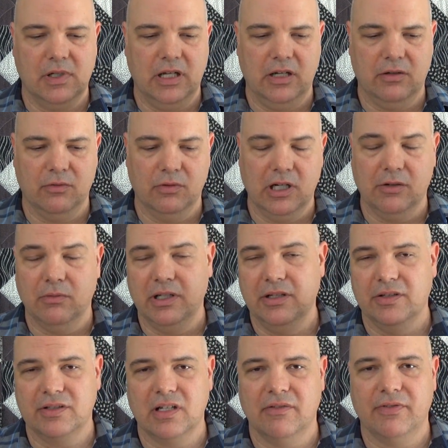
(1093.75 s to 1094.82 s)
and read the
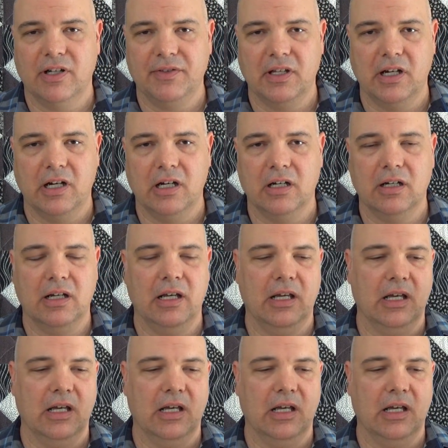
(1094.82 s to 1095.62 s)
stuff on there.